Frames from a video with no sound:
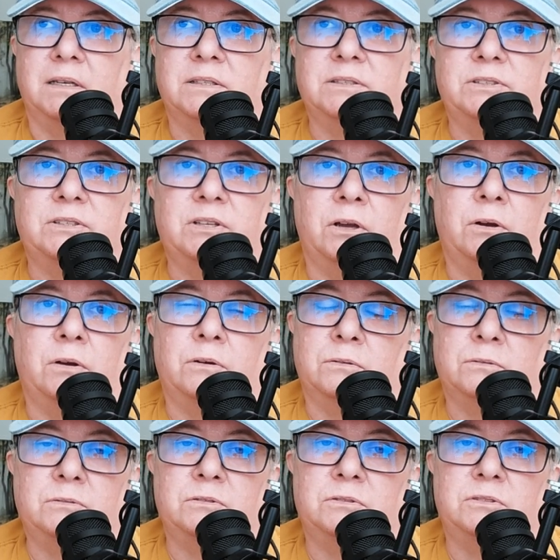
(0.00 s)

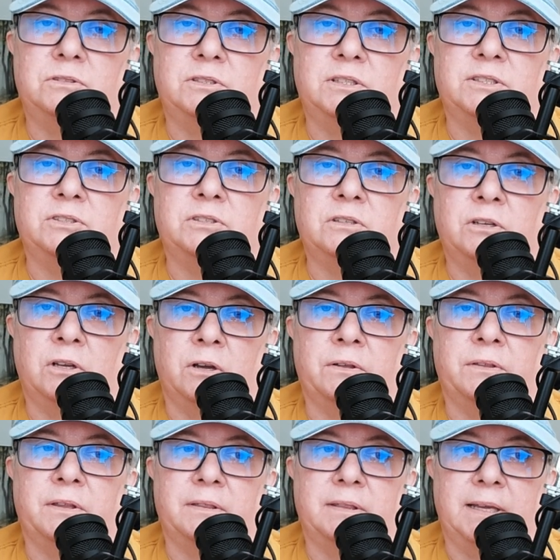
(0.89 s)
So just
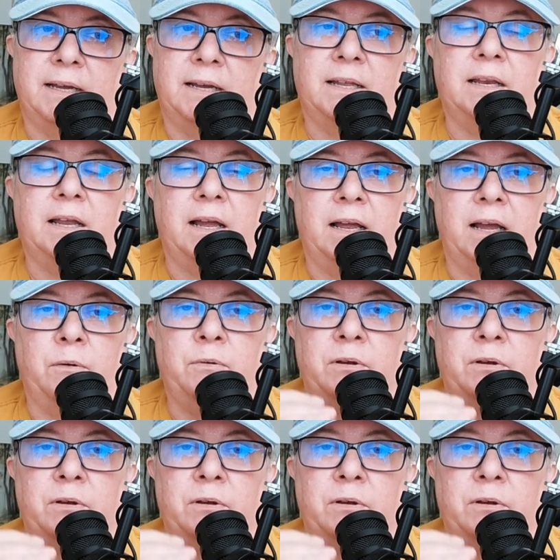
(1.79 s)
know that I